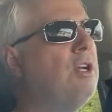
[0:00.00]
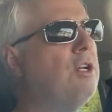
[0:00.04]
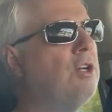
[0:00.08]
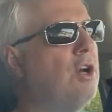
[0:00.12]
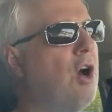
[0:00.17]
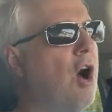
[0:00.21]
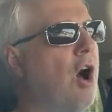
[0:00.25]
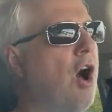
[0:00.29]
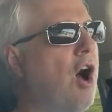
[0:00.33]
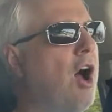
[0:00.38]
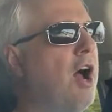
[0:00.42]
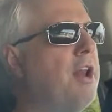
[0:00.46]

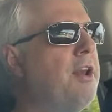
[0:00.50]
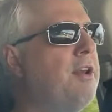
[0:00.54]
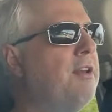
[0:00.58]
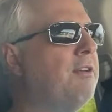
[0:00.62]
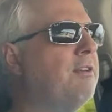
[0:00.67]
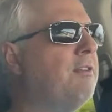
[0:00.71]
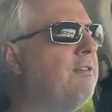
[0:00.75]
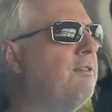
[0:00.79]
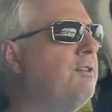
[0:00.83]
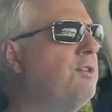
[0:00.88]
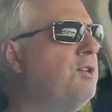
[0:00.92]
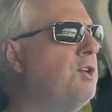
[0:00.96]

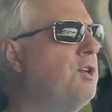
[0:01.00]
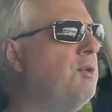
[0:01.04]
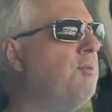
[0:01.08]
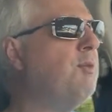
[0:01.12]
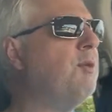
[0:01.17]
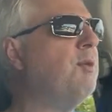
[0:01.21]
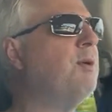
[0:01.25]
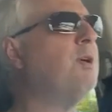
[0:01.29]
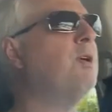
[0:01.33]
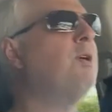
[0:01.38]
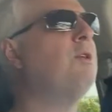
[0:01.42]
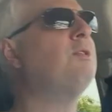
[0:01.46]
gone.
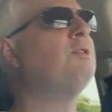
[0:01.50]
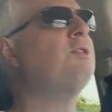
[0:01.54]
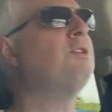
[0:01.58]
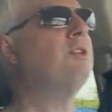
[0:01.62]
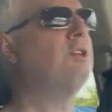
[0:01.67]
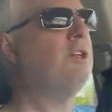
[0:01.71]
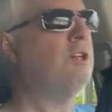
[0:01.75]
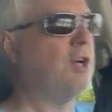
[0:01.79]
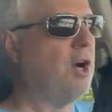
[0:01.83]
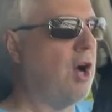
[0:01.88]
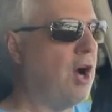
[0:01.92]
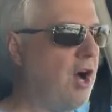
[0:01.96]
Numerals,
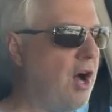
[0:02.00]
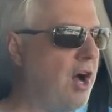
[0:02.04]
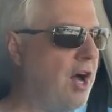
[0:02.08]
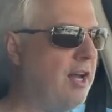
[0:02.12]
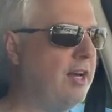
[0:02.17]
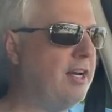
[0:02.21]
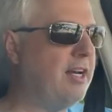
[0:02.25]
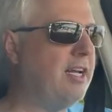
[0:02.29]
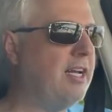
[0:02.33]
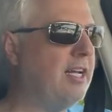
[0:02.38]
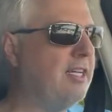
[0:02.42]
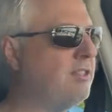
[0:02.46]

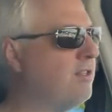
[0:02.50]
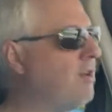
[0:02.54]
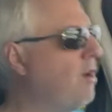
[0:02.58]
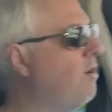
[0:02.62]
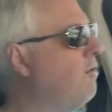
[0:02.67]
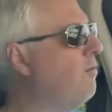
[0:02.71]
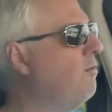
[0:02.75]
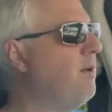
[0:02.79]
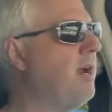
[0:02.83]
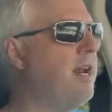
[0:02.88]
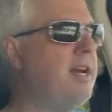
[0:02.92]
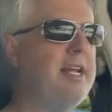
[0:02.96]
gone. It's
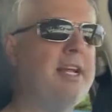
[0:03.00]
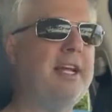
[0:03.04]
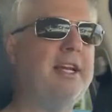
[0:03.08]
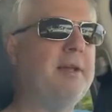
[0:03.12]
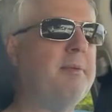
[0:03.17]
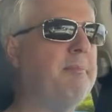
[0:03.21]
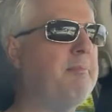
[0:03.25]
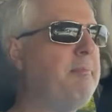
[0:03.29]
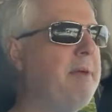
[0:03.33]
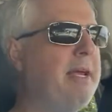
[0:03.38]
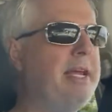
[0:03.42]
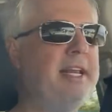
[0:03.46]
already an
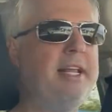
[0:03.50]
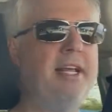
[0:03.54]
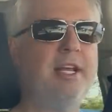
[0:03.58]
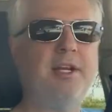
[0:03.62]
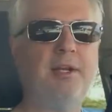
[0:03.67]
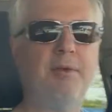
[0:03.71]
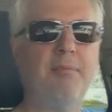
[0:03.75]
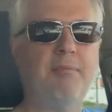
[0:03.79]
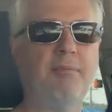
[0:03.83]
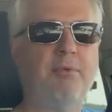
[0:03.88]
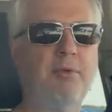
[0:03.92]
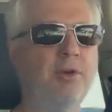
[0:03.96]

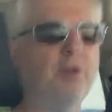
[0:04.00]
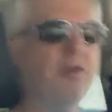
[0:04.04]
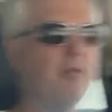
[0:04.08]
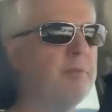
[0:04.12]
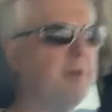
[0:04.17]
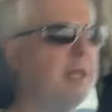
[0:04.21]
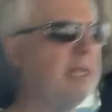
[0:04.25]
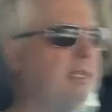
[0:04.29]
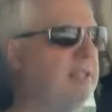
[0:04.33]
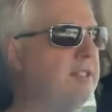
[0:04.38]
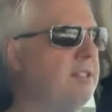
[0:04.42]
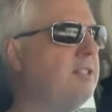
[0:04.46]
immediate
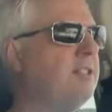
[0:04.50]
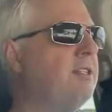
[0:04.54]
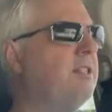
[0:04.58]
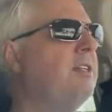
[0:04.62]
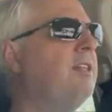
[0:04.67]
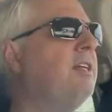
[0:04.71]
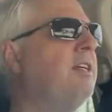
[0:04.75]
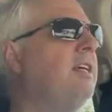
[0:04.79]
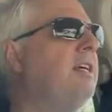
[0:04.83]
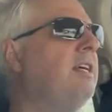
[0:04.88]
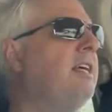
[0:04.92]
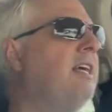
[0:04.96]
improvement.
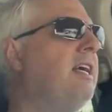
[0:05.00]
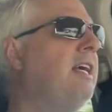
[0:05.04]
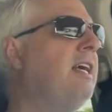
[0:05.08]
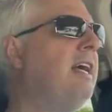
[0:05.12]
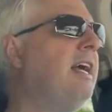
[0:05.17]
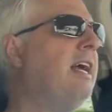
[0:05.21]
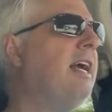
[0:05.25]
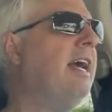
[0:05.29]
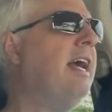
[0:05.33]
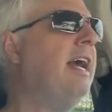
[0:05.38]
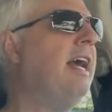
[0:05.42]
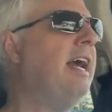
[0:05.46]

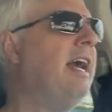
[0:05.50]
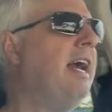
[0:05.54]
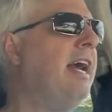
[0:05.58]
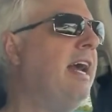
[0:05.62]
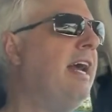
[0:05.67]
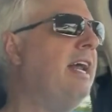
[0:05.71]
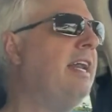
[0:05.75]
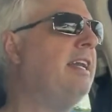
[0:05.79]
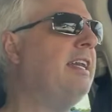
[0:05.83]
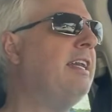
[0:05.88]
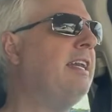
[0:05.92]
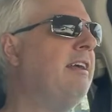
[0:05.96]

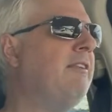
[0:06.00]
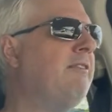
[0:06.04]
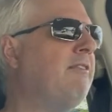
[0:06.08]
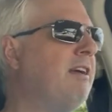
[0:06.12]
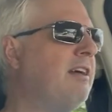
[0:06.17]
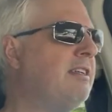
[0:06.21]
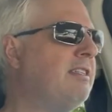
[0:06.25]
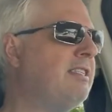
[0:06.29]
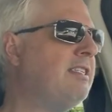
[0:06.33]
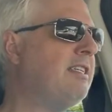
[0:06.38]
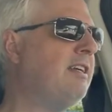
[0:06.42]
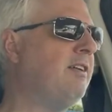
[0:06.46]
And if
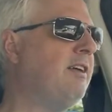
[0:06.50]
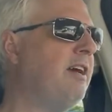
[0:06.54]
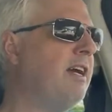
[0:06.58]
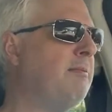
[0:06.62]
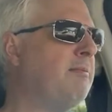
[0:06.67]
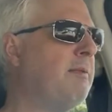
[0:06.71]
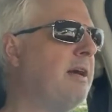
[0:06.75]
I still had